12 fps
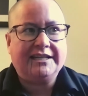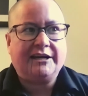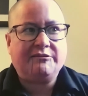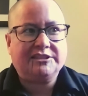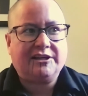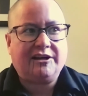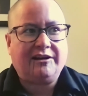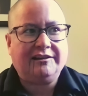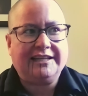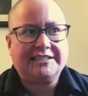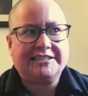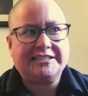that was
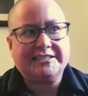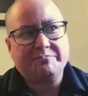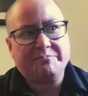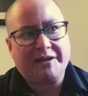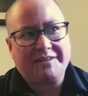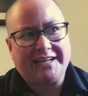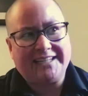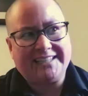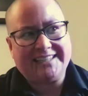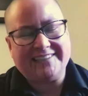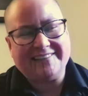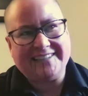called Lessons in Baby Dyke
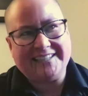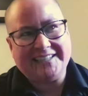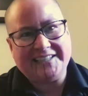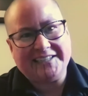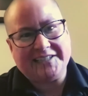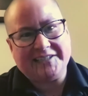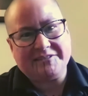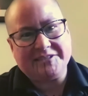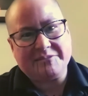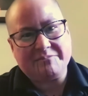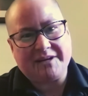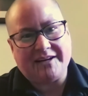Theory. And it
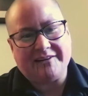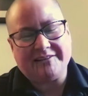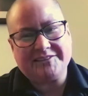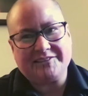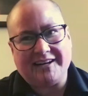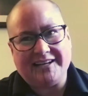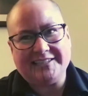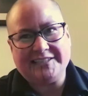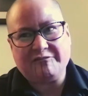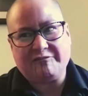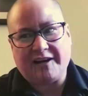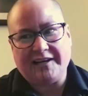was about trying
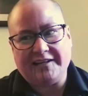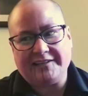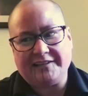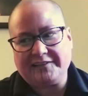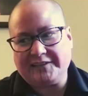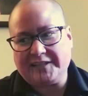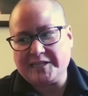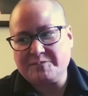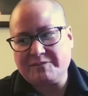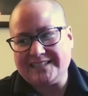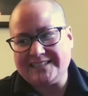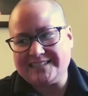to find other
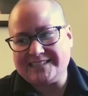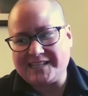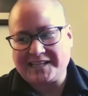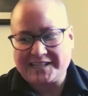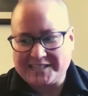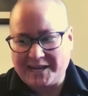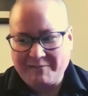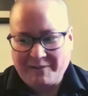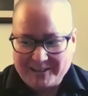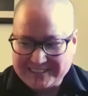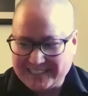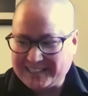lesbians because at the time I
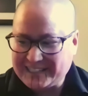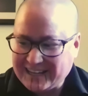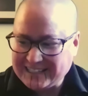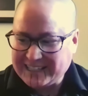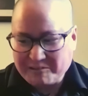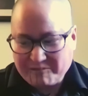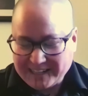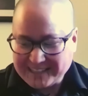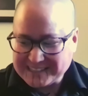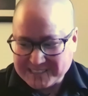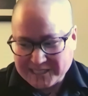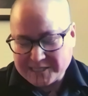was
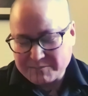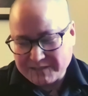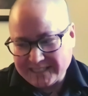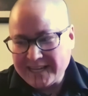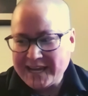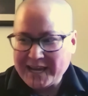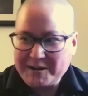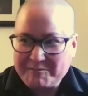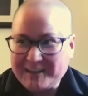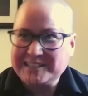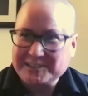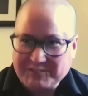identifying as a lesbian and
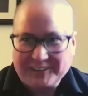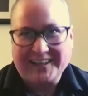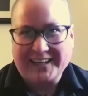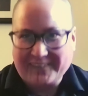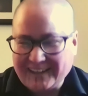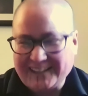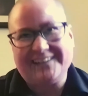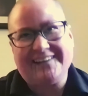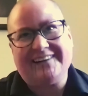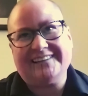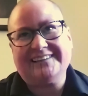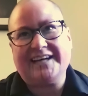was for like quite a
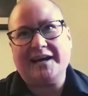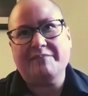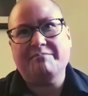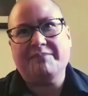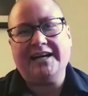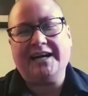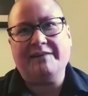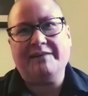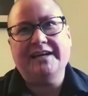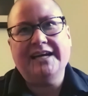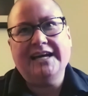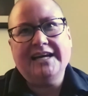long time. But
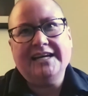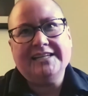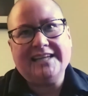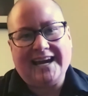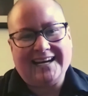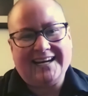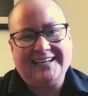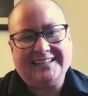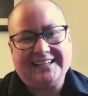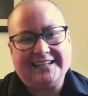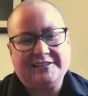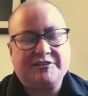um, yeah,
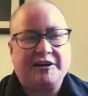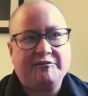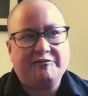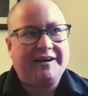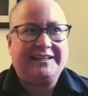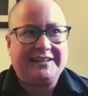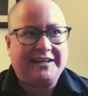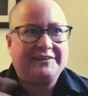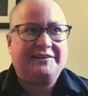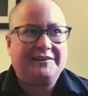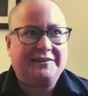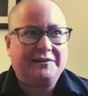and like trying to find
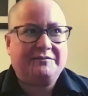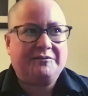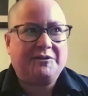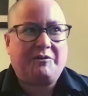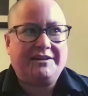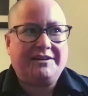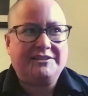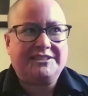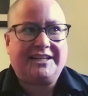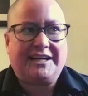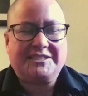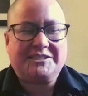other queers
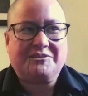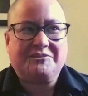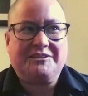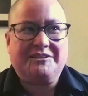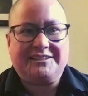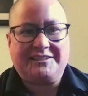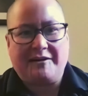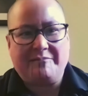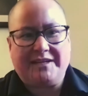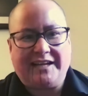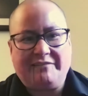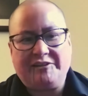in high school and not
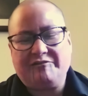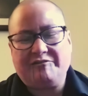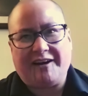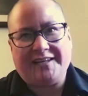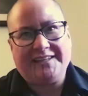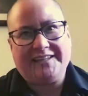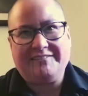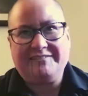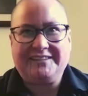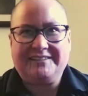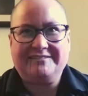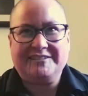being able to find them.
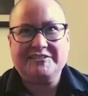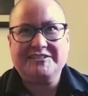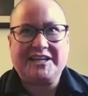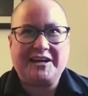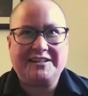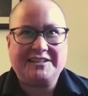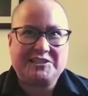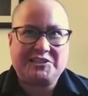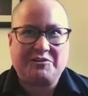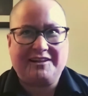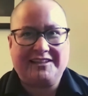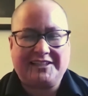And it was kind of this
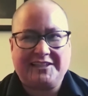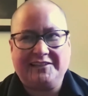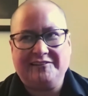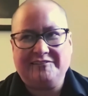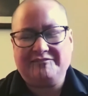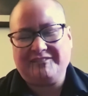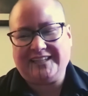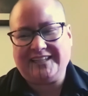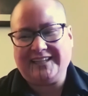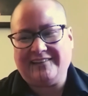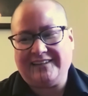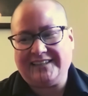short, cute
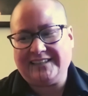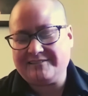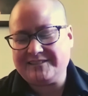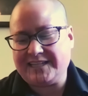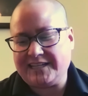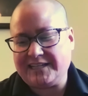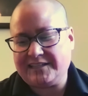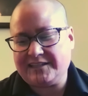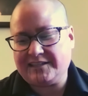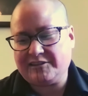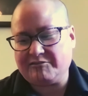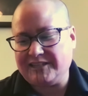video. I think it was like
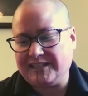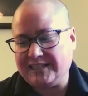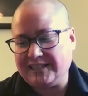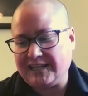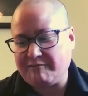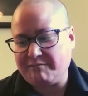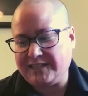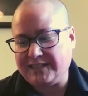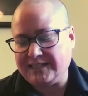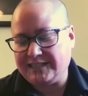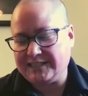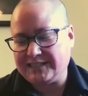three and a half
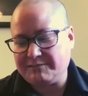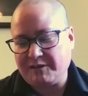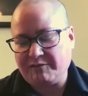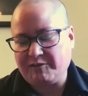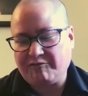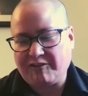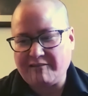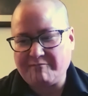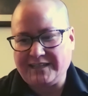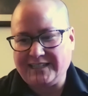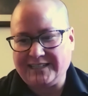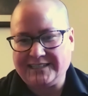minutes, maybe five
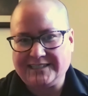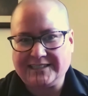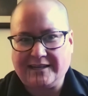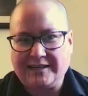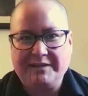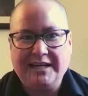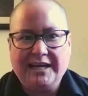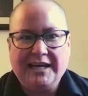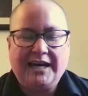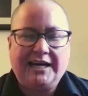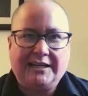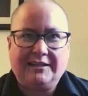minutes. Um,
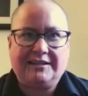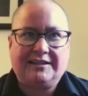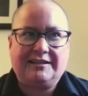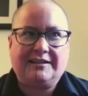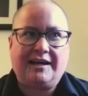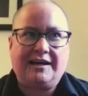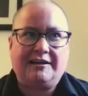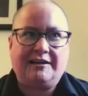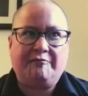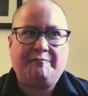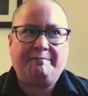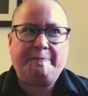and it kind
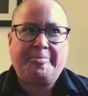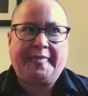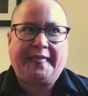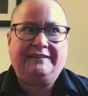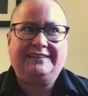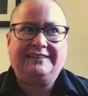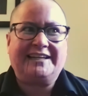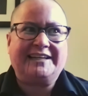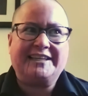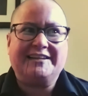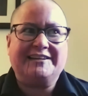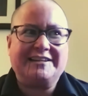of like
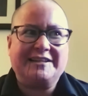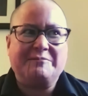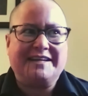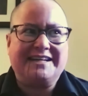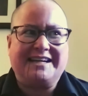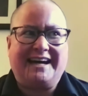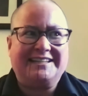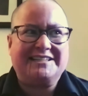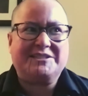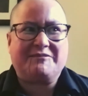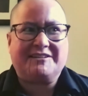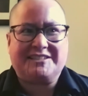in the in the mid
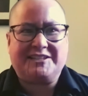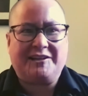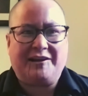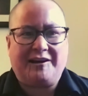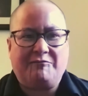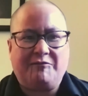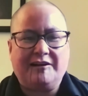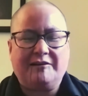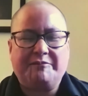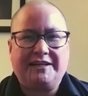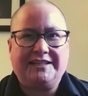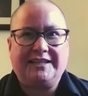90s there wasn't a lot of work
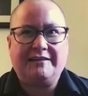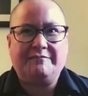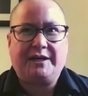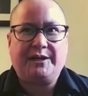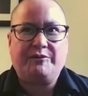being done by